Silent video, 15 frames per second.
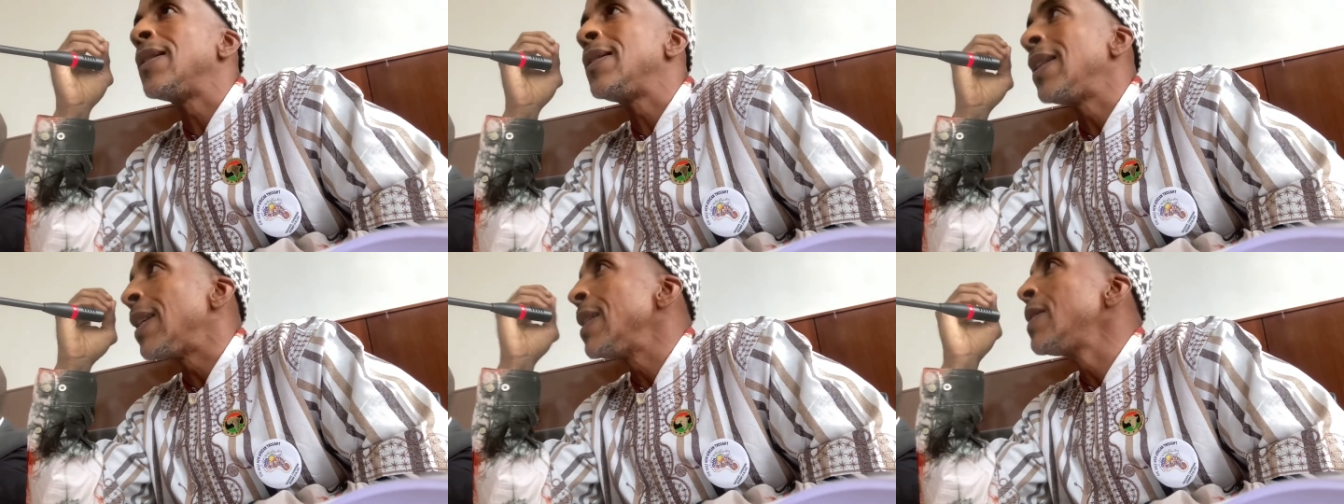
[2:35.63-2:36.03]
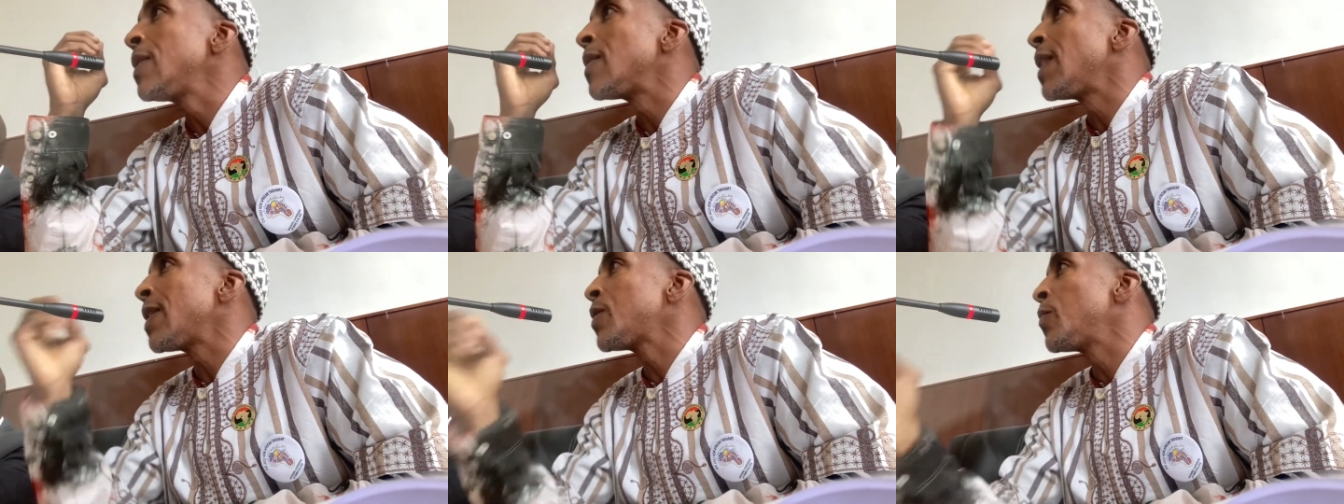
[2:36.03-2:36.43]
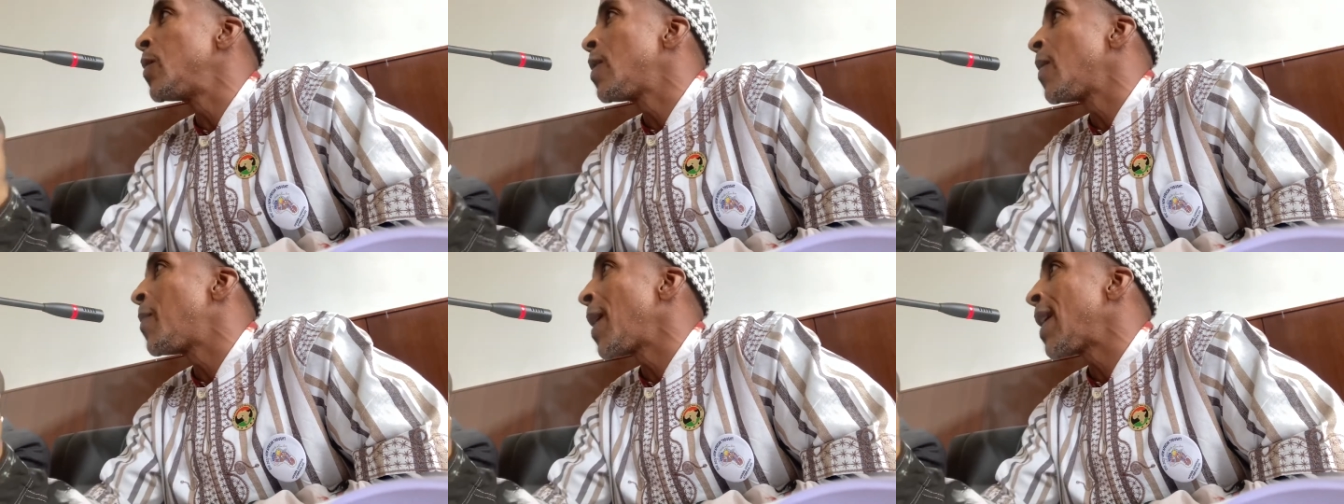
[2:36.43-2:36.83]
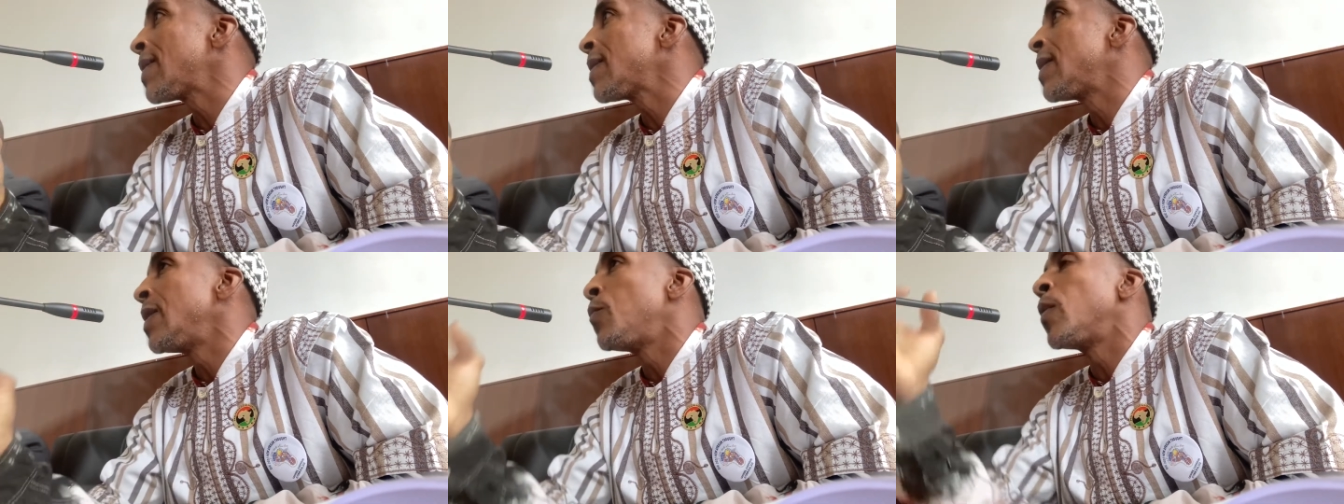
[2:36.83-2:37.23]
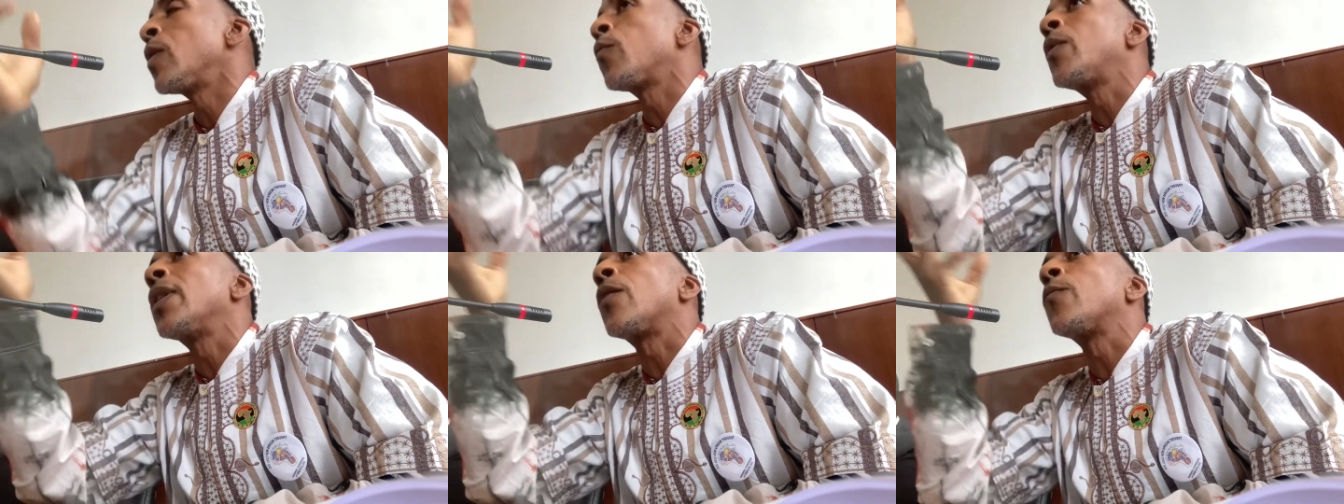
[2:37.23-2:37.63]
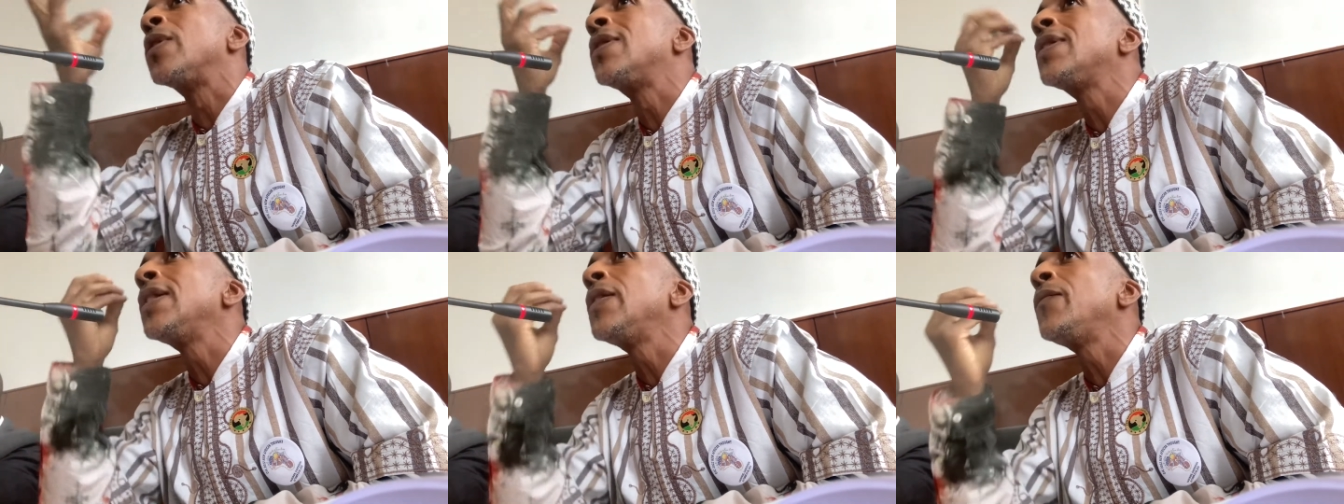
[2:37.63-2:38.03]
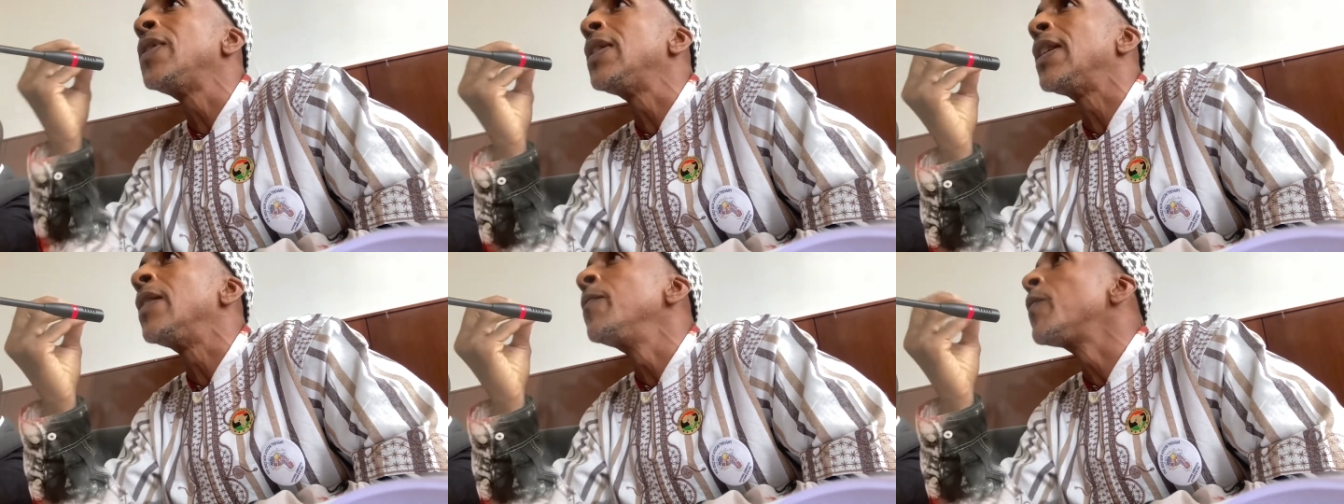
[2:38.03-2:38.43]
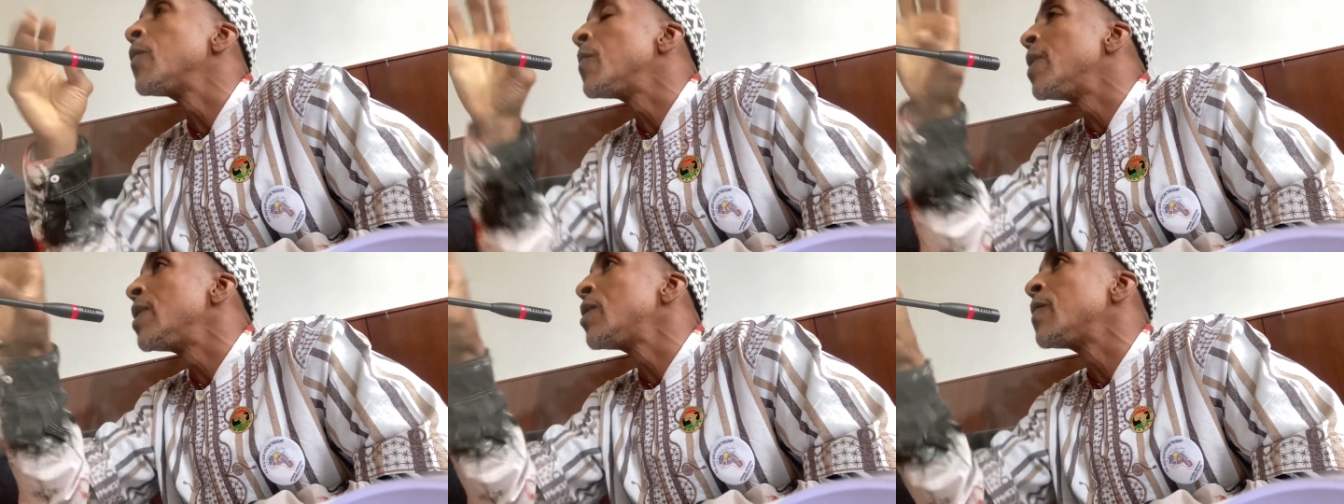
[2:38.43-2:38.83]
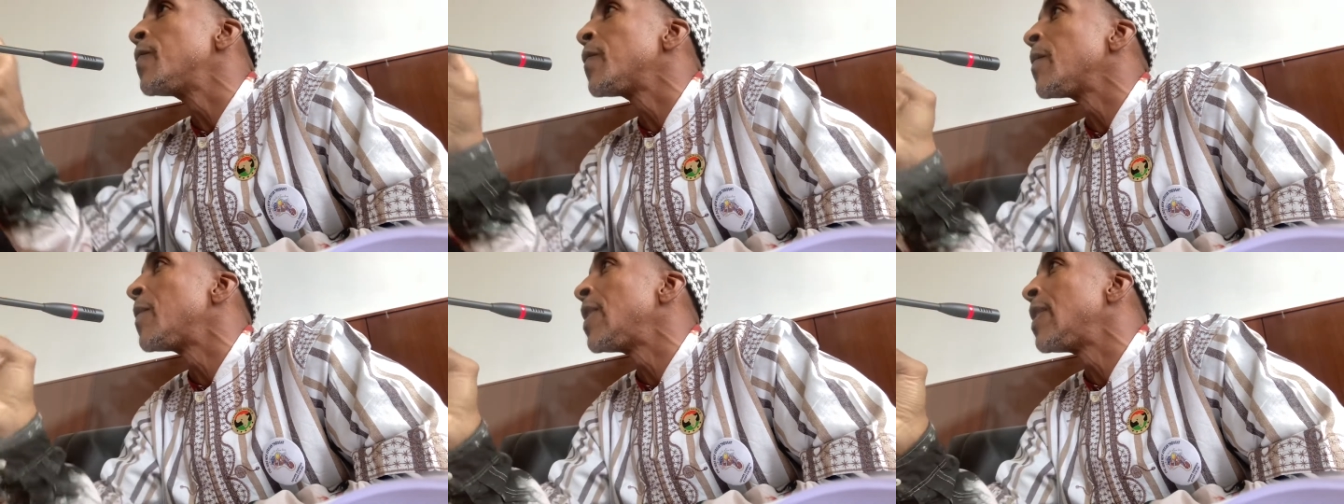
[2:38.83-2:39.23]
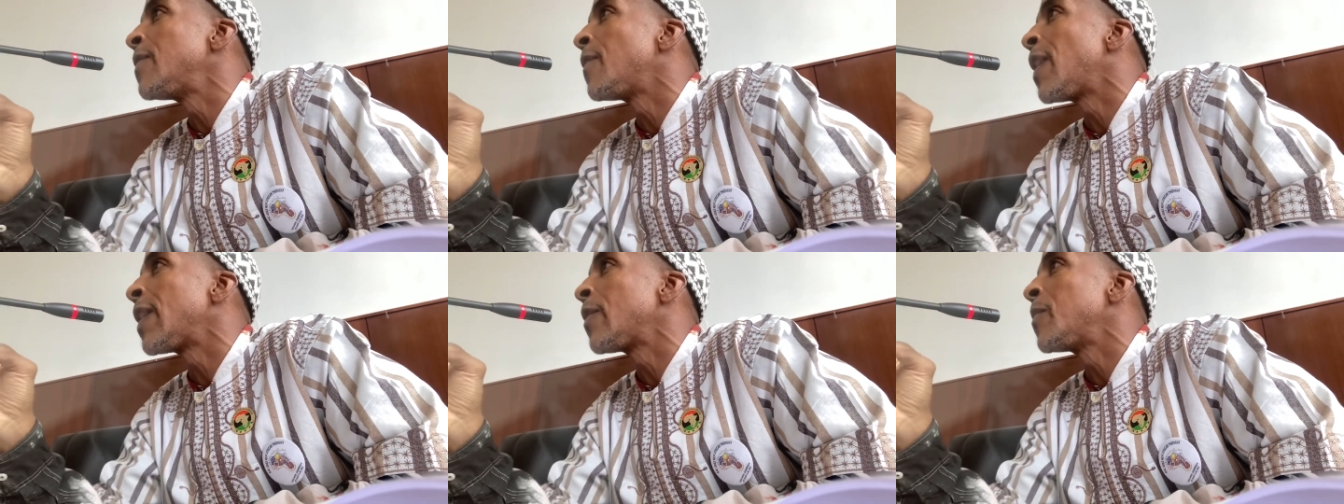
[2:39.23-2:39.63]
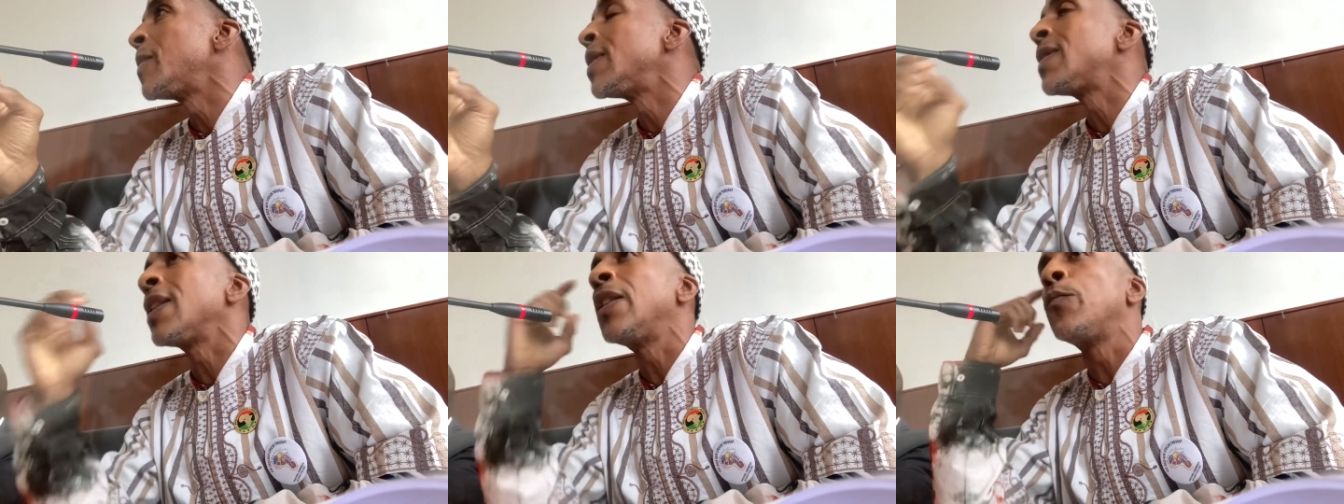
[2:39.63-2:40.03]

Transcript: the intellectual capacity where we are receiving information from the environment